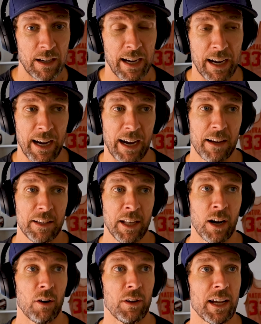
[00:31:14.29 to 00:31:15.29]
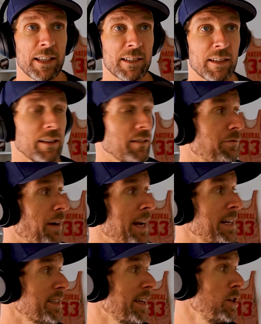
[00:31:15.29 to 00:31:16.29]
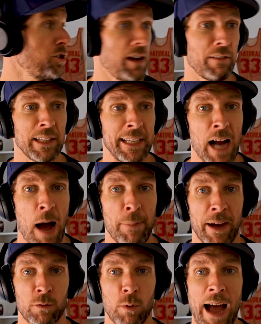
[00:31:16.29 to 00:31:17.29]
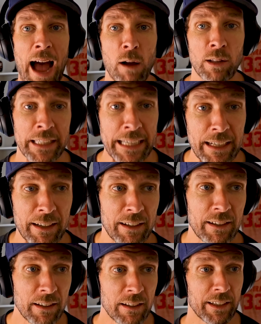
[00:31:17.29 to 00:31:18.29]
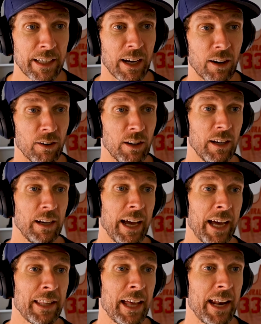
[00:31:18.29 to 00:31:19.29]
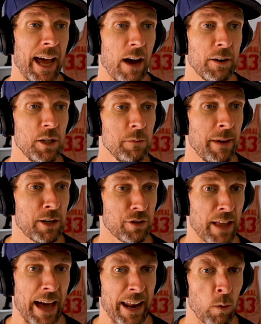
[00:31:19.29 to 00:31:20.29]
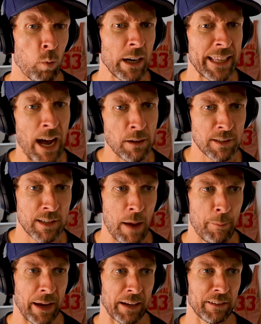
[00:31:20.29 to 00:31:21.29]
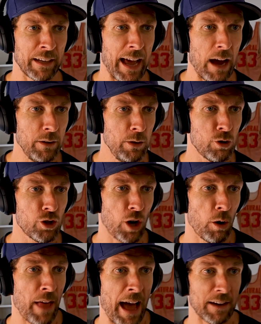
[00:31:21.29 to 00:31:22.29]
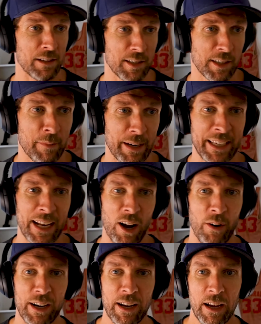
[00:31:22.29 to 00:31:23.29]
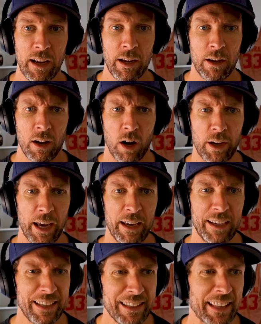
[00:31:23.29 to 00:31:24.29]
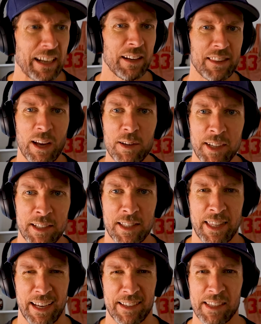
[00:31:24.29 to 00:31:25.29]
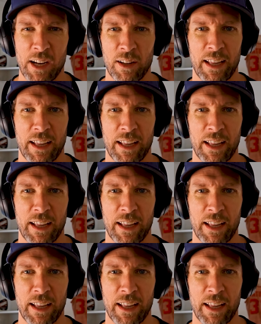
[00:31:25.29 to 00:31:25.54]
It's fine to say you should have a lean OpEx. Well, how lean? And then how do you measure that? And what counts as OpEx? And how do you show that to somebody? And okay, like those kinds of things.